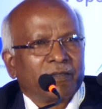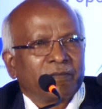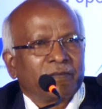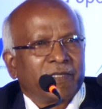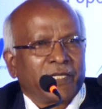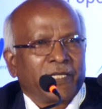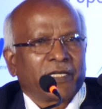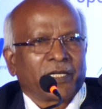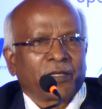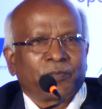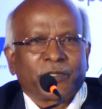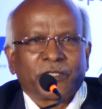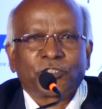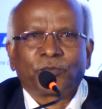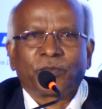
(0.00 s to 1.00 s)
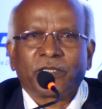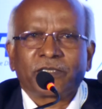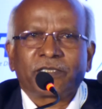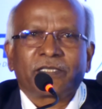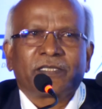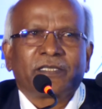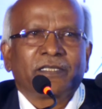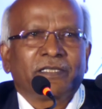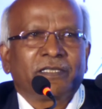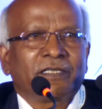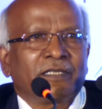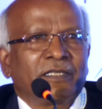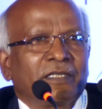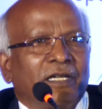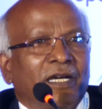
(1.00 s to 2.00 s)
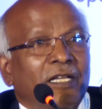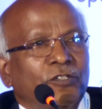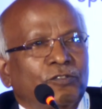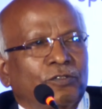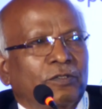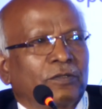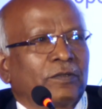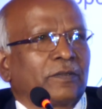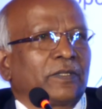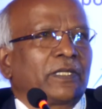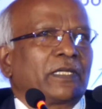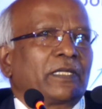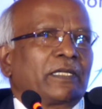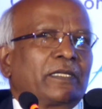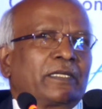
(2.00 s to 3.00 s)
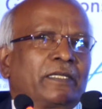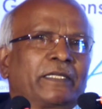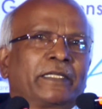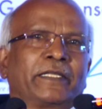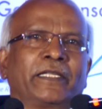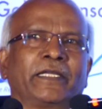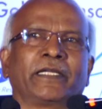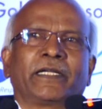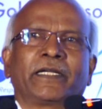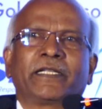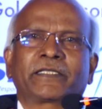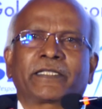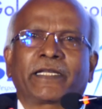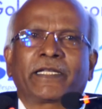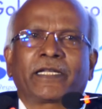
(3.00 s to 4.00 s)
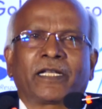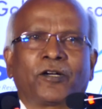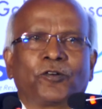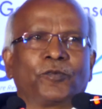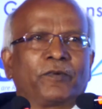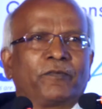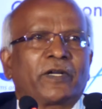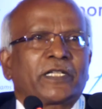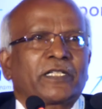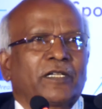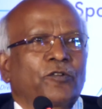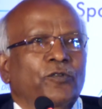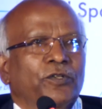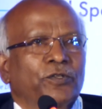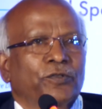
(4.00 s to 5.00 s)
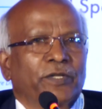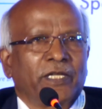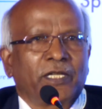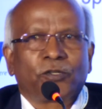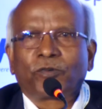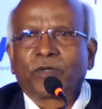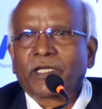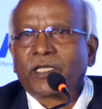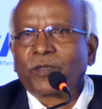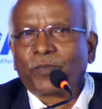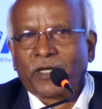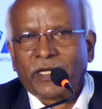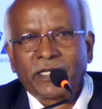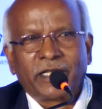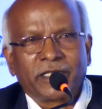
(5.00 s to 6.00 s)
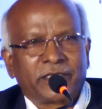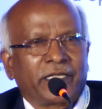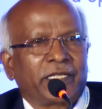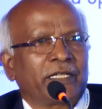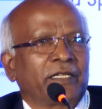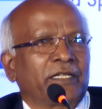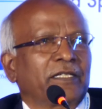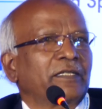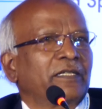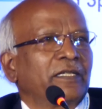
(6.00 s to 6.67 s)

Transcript: 3R principles. Also in the design, how do you really look at the product design?